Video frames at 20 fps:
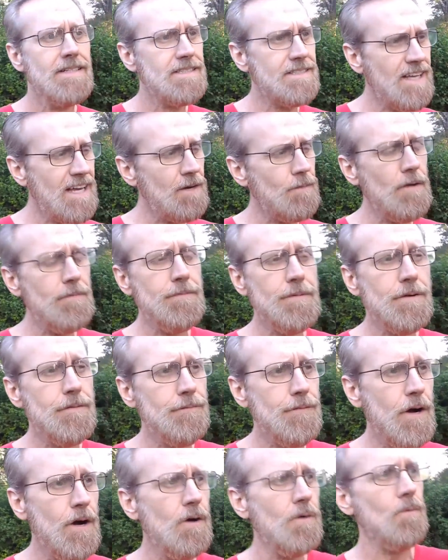staying away from your
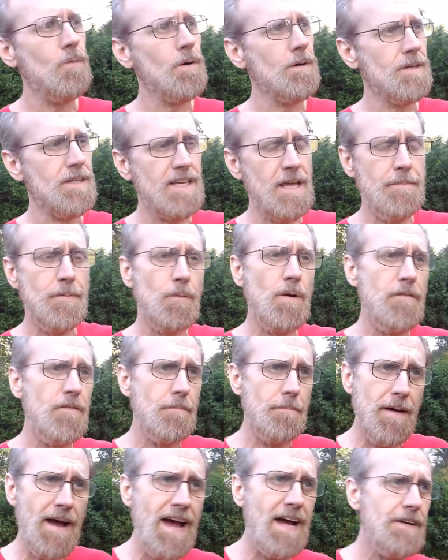phone will keep you away
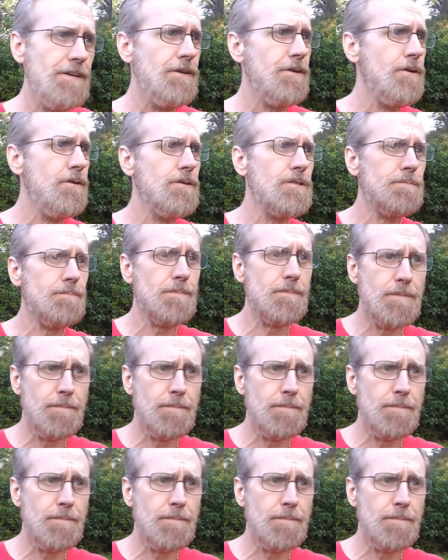from bad news,